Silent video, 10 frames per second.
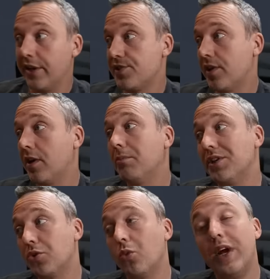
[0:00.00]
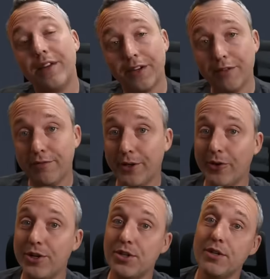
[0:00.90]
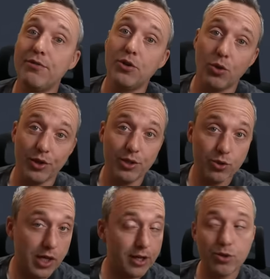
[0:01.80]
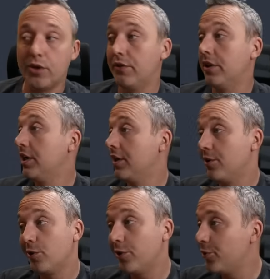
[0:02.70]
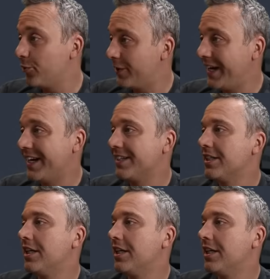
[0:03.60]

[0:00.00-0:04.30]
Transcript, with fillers: I saw a bunch of Wayland configuration if you don't want to use X server. You can do that.